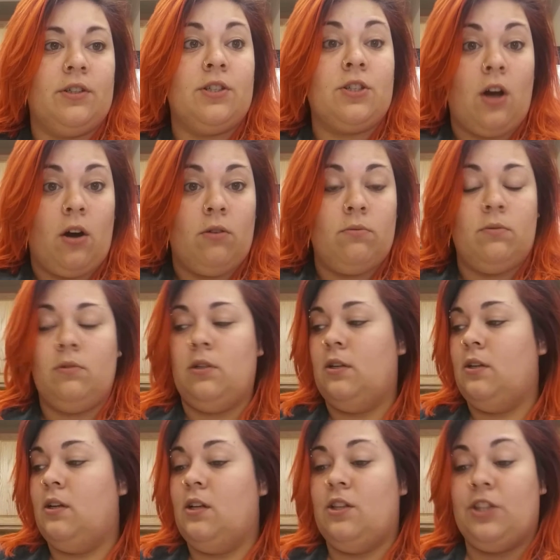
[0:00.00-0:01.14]
So,
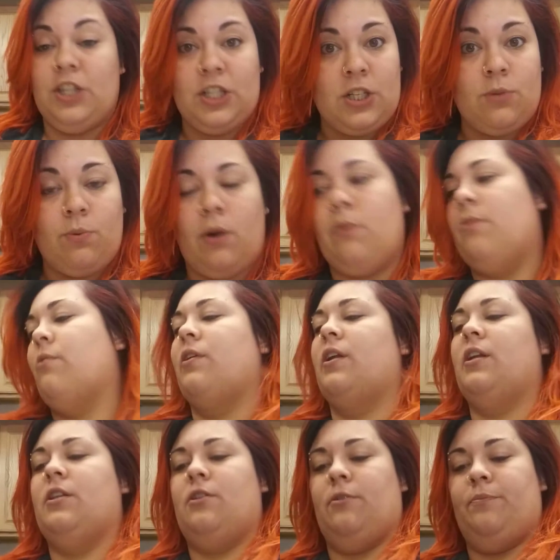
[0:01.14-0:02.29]
this is what we were
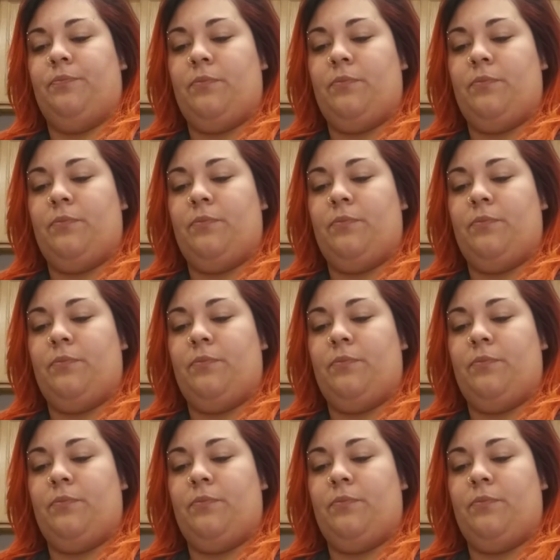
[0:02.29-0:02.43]
going to do.